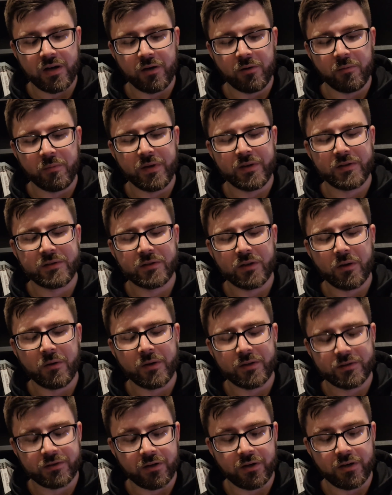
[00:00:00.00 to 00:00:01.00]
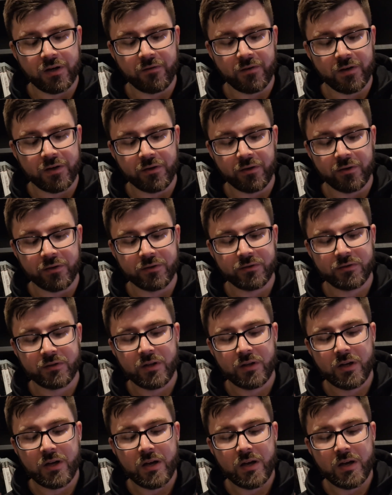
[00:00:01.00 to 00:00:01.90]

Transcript: and I'll be so excited if it does,